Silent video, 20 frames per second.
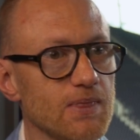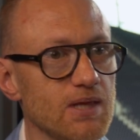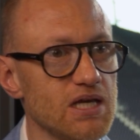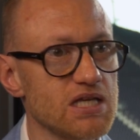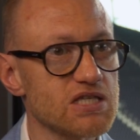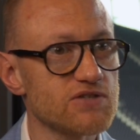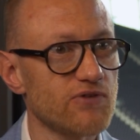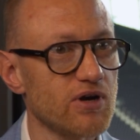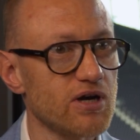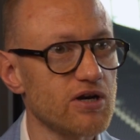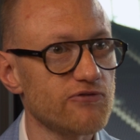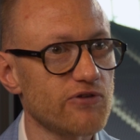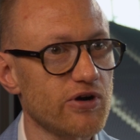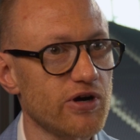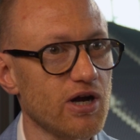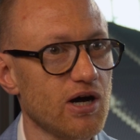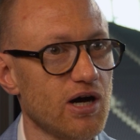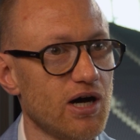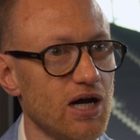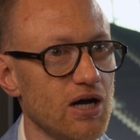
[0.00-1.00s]
is very,
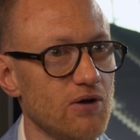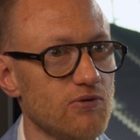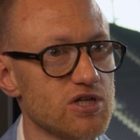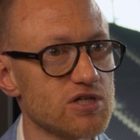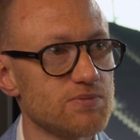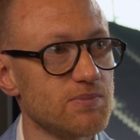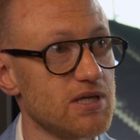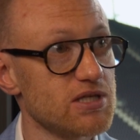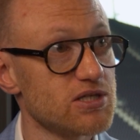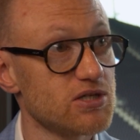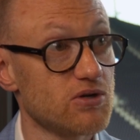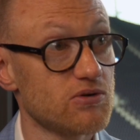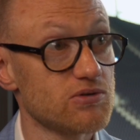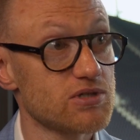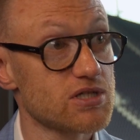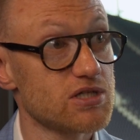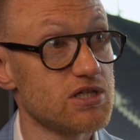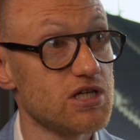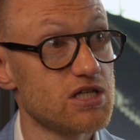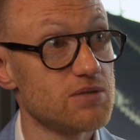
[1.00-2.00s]
very high, which means you don't
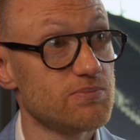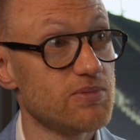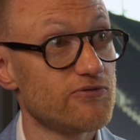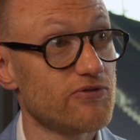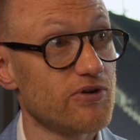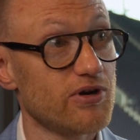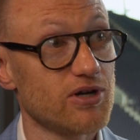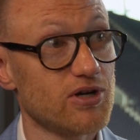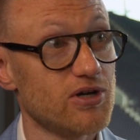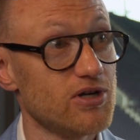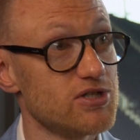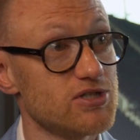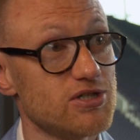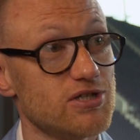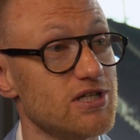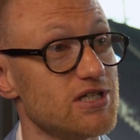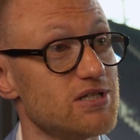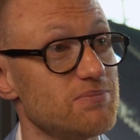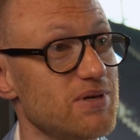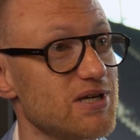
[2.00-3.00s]
just need to be very good, you
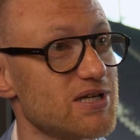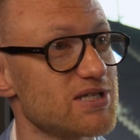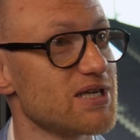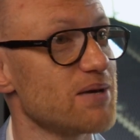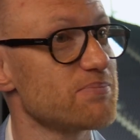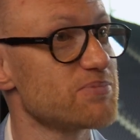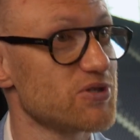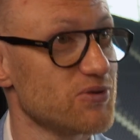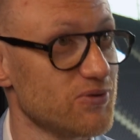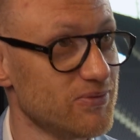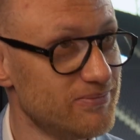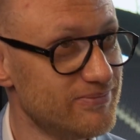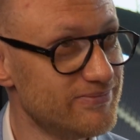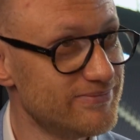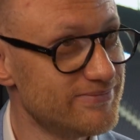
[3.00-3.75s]
need to be exceptional.